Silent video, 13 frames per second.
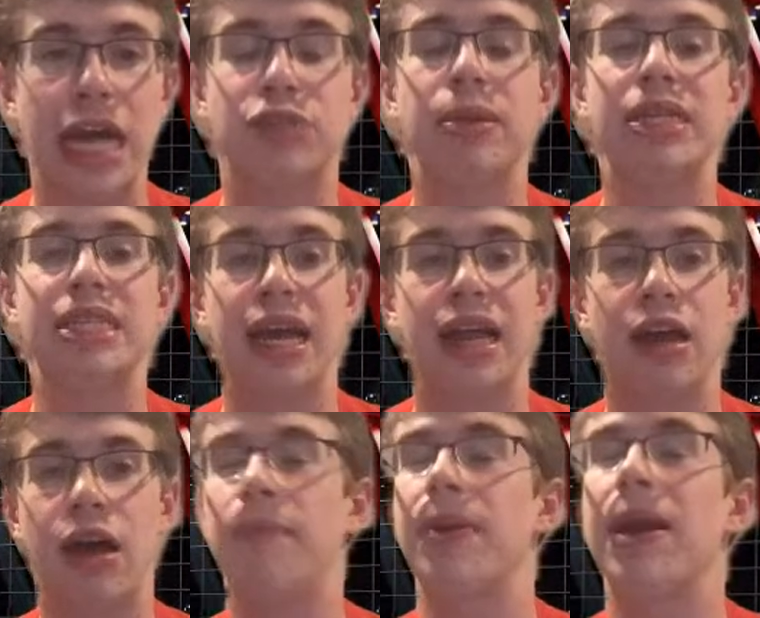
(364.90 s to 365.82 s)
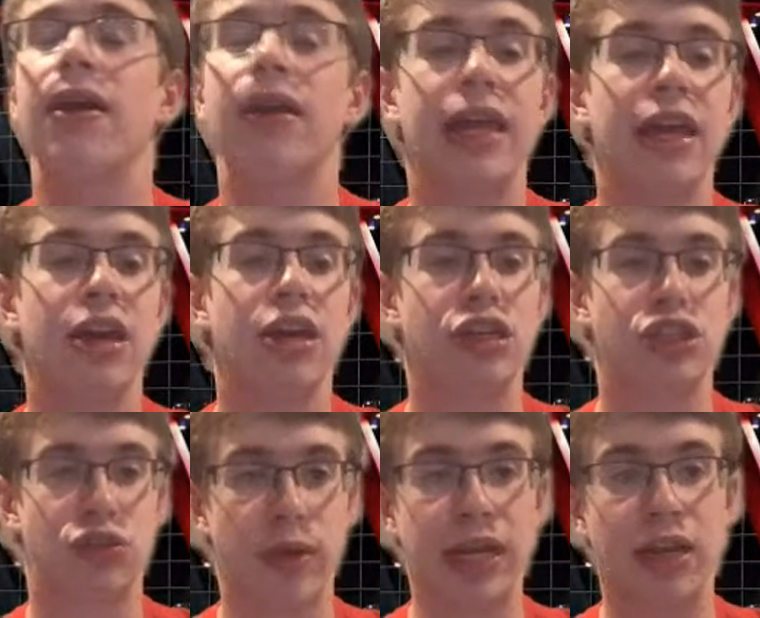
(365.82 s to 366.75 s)
been apparently
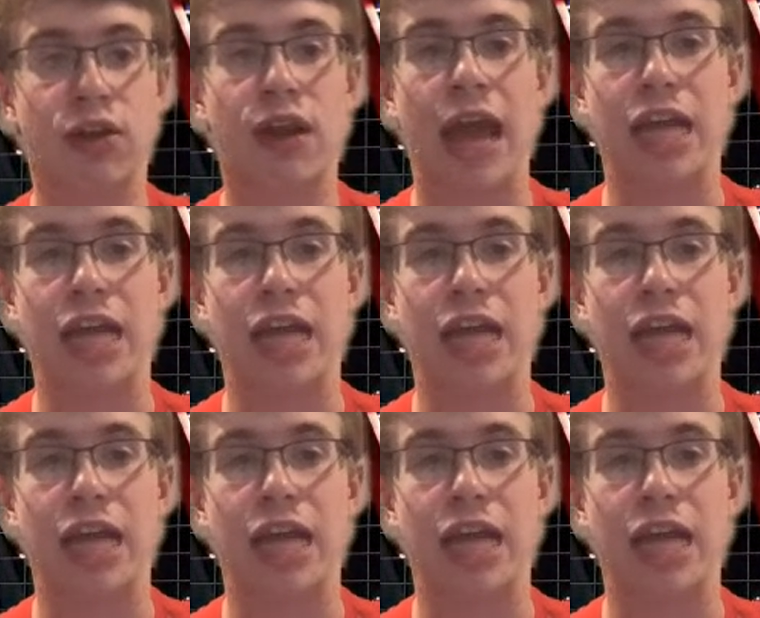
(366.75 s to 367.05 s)
Schriedler